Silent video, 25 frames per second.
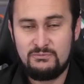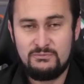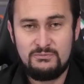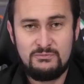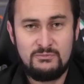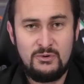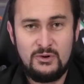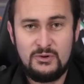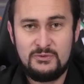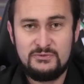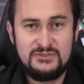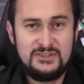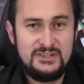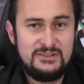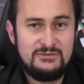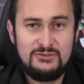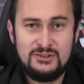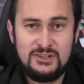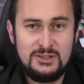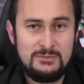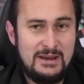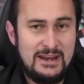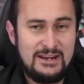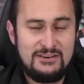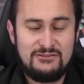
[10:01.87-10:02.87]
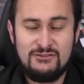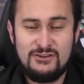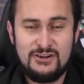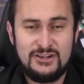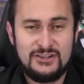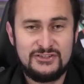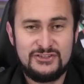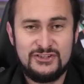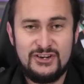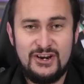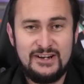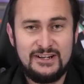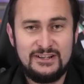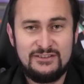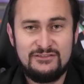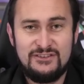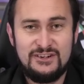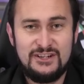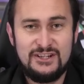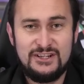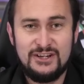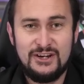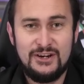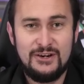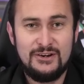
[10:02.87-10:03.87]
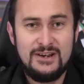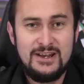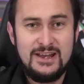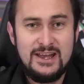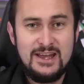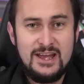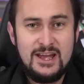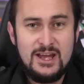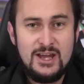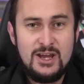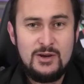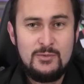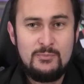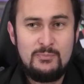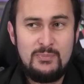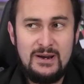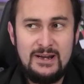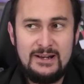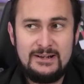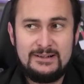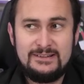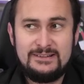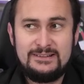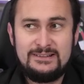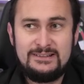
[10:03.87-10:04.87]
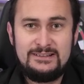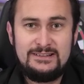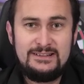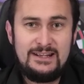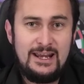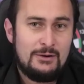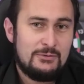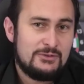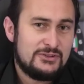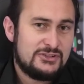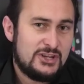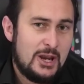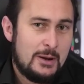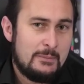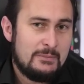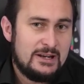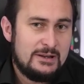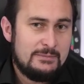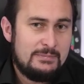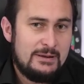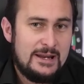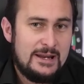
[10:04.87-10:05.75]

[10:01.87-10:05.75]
what didn't really make for an exciting video. But yeah, with so many